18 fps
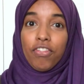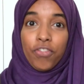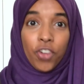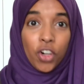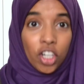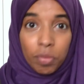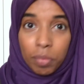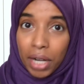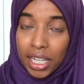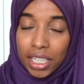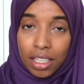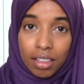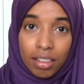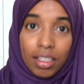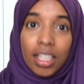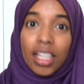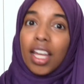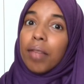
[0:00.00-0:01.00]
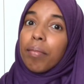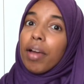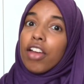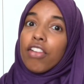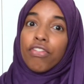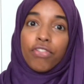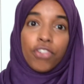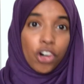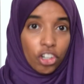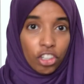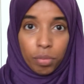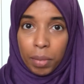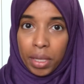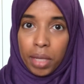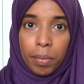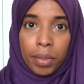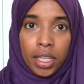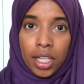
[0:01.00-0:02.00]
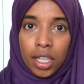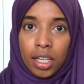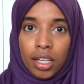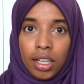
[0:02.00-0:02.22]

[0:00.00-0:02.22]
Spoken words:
first pregnancy and my first baby.